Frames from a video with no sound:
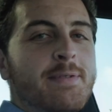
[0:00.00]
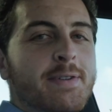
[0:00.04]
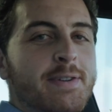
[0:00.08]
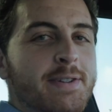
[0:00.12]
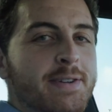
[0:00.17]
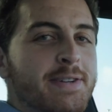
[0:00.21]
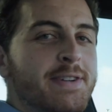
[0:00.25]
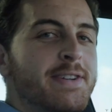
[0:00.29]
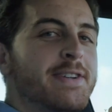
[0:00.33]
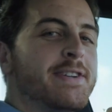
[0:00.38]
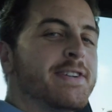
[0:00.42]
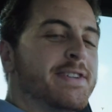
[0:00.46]

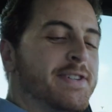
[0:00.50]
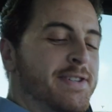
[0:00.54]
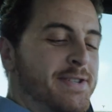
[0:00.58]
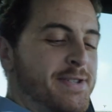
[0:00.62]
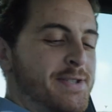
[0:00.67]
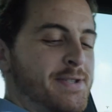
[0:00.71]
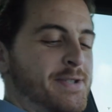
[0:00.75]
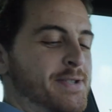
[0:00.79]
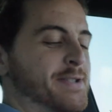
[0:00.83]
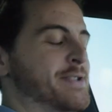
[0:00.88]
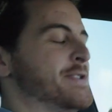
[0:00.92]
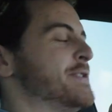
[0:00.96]
I'm
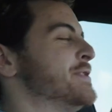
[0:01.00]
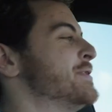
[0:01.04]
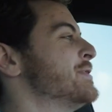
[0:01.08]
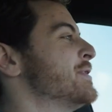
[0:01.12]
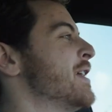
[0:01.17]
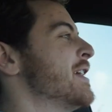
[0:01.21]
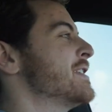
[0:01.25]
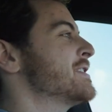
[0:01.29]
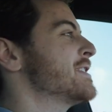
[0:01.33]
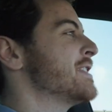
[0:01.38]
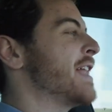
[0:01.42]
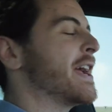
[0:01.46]

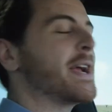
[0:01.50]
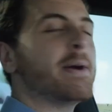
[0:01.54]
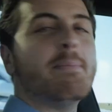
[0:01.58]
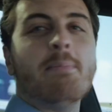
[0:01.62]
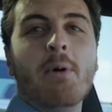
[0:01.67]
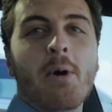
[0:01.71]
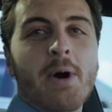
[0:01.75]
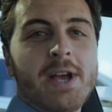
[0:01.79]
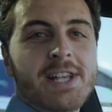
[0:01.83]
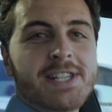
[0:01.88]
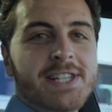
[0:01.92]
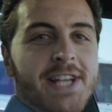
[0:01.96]
dressed
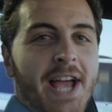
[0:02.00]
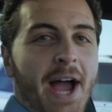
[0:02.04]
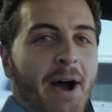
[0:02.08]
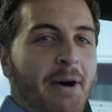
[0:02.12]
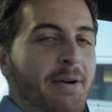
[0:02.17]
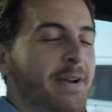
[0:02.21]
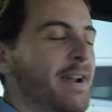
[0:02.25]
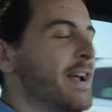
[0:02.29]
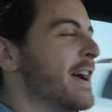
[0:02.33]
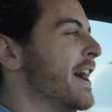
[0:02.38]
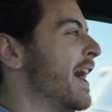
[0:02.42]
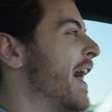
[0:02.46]
like a Boy
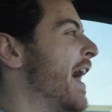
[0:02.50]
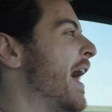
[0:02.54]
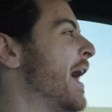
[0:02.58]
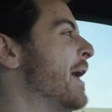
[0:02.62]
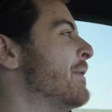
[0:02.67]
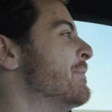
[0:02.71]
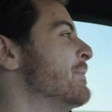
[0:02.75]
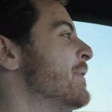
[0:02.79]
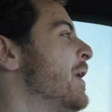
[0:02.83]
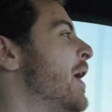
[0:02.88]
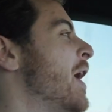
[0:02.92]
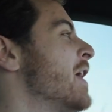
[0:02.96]
Scout.
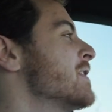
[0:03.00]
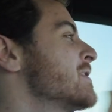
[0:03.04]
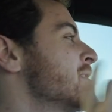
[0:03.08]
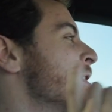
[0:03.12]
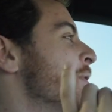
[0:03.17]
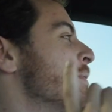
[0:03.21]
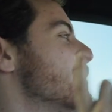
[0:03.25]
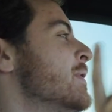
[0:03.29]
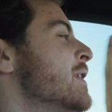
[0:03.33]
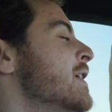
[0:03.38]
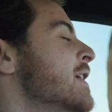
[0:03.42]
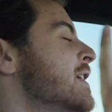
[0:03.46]

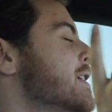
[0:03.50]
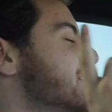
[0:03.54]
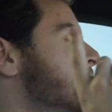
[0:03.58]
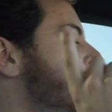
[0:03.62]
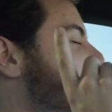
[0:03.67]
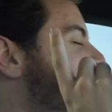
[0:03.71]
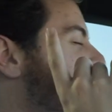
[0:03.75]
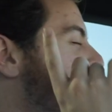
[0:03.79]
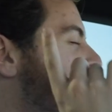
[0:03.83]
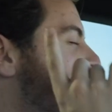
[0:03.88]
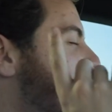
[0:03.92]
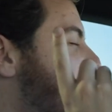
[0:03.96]
Also,
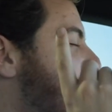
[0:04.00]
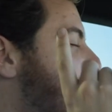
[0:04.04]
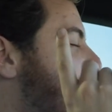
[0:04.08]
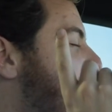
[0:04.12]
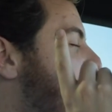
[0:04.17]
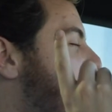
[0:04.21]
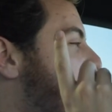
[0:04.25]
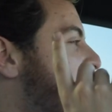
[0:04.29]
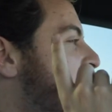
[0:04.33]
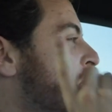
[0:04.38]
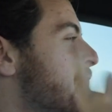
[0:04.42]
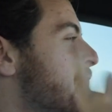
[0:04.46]

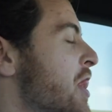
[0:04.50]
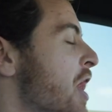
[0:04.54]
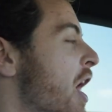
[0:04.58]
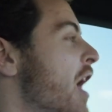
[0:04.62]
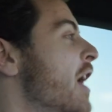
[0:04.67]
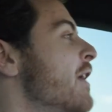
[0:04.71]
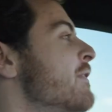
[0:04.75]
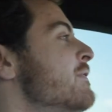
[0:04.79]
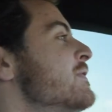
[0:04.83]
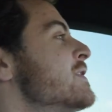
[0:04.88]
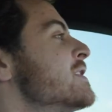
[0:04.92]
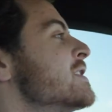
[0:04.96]
she
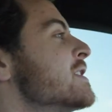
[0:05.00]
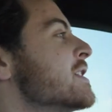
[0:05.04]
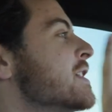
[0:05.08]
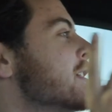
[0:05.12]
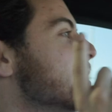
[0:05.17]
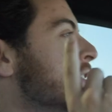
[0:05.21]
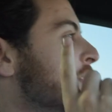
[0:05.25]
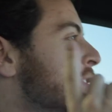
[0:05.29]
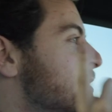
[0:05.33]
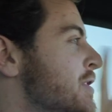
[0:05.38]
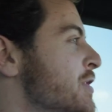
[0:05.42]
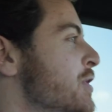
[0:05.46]
loves
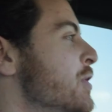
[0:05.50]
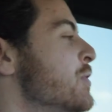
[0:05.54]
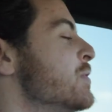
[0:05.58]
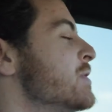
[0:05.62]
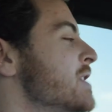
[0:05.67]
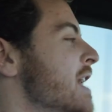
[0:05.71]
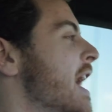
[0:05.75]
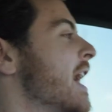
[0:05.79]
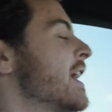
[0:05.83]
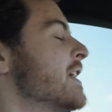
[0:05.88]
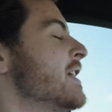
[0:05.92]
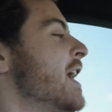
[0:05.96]

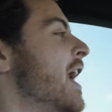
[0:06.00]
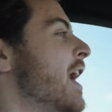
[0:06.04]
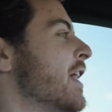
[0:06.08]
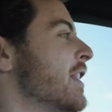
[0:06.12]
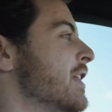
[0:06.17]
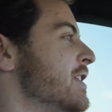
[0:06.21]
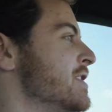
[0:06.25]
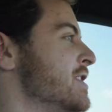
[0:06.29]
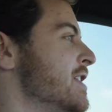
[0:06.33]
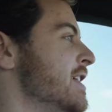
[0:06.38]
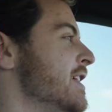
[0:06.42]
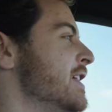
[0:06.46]
new
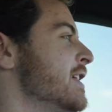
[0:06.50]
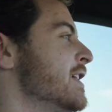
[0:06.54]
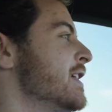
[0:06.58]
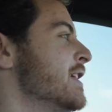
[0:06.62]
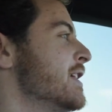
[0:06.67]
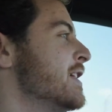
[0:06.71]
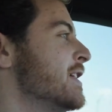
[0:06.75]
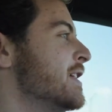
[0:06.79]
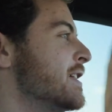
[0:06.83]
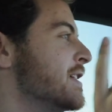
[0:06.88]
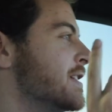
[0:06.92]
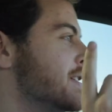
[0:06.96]
technology.
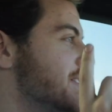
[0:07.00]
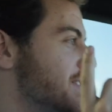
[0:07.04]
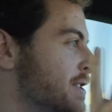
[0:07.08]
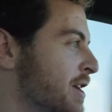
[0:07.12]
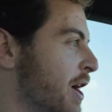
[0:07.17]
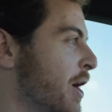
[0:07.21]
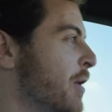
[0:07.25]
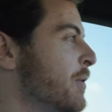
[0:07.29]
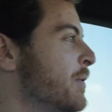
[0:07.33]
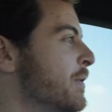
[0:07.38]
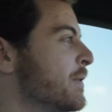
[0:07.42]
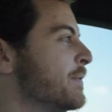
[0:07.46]

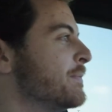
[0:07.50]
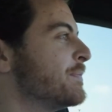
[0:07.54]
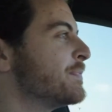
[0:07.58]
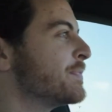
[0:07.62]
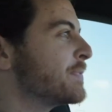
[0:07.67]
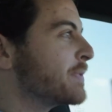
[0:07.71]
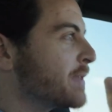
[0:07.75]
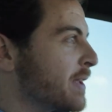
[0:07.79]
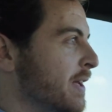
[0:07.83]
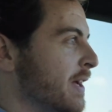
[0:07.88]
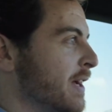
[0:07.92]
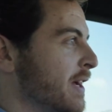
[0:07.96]
So,
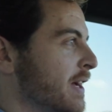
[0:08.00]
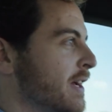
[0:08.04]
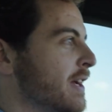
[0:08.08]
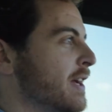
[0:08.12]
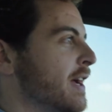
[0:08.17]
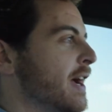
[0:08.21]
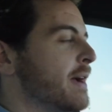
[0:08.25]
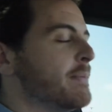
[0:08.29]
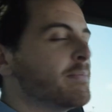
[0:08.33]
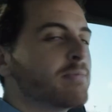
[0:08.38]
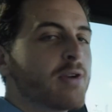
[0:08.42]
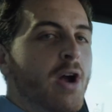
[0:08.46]

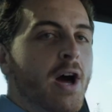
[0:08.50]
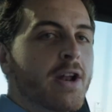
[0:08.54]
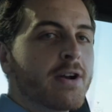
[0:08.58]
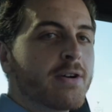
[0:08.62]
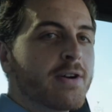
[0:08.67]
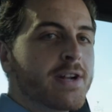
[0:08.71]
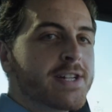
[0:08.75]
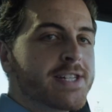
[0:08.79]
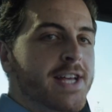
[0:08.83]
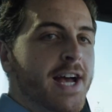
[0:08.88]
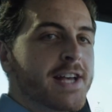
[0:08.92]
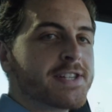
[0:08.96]
I
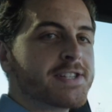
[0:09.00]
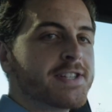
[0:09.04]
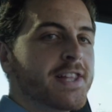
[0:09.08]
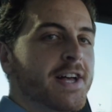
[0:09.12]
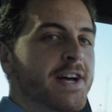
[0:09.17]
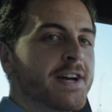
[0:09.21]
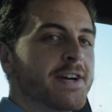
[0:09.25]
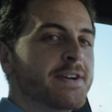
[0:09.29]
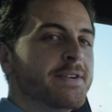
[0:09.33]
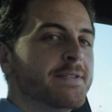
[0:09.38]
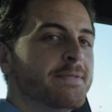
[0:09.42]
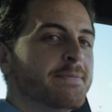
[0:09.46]
brought her a
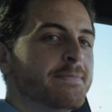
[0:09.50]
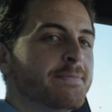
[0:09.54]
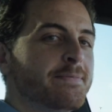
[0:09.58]
Tesla.